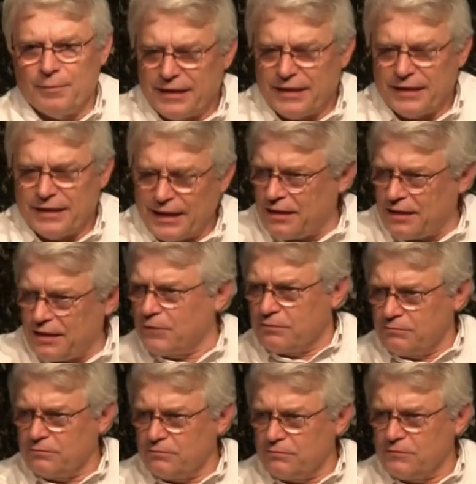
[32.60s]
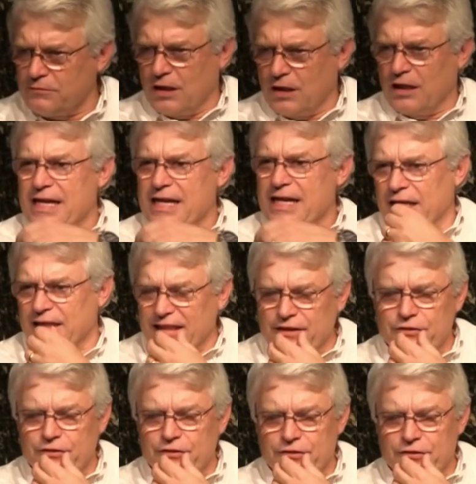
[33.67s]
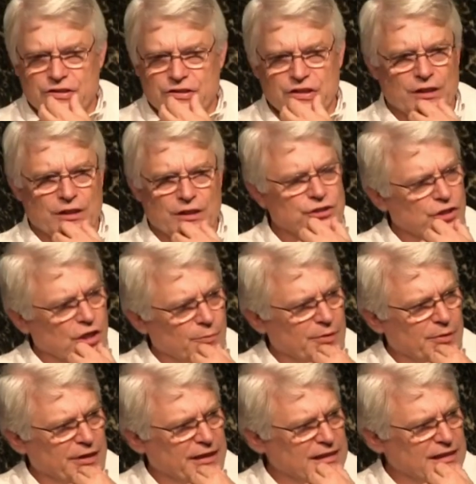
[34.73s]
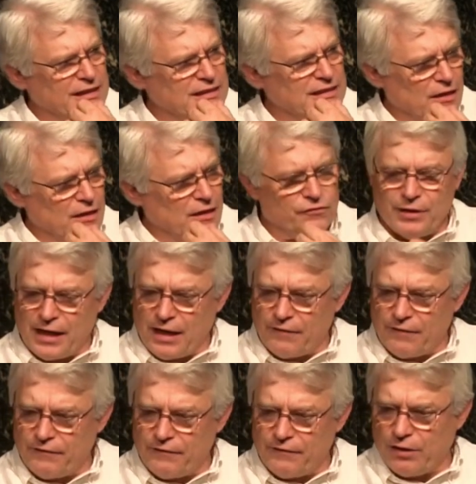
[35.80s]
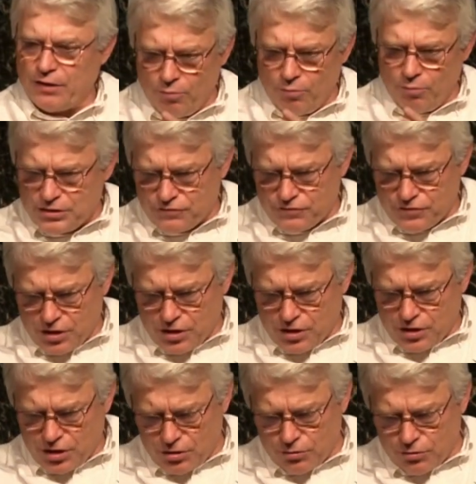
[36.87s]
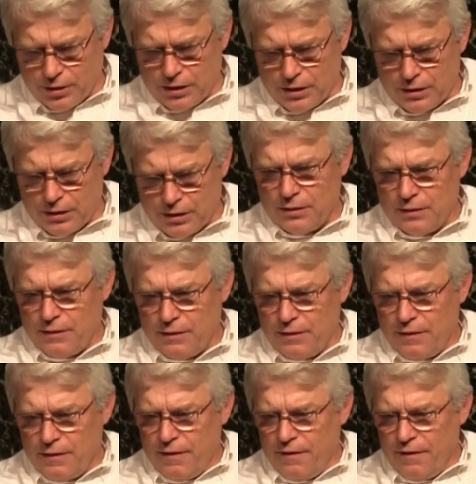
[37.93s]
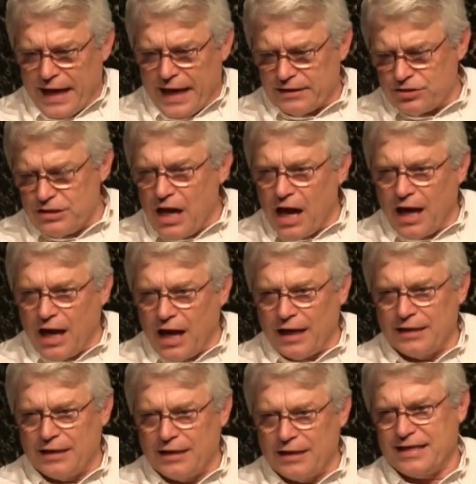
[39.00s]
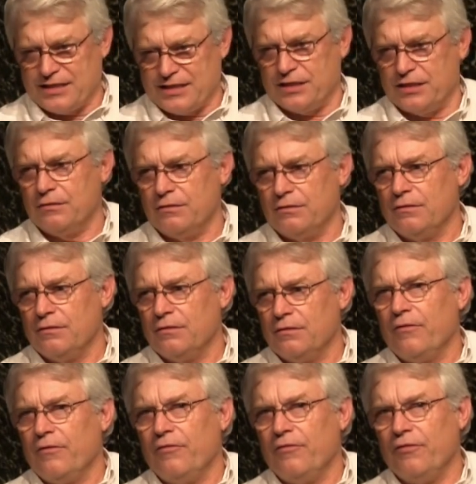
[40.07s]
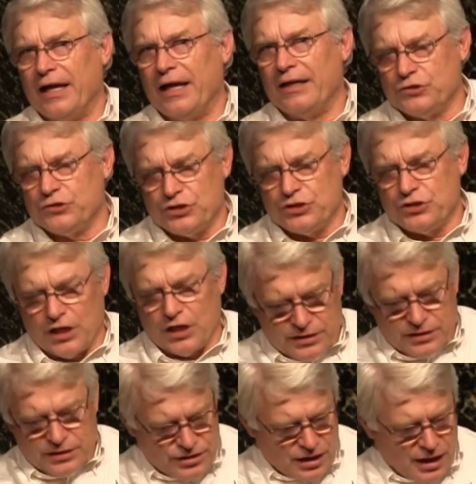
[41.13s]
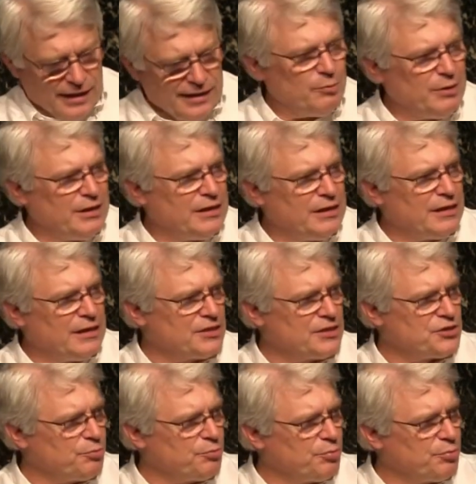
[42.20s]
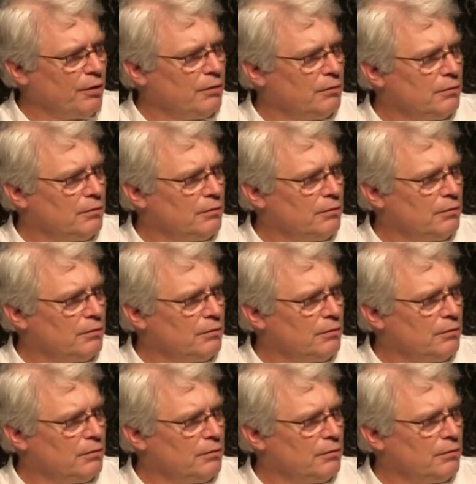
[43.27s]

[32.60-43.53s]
That's an interesting question all by itself. You have a whole bunch of code that is not tested, that was not designed to be testable.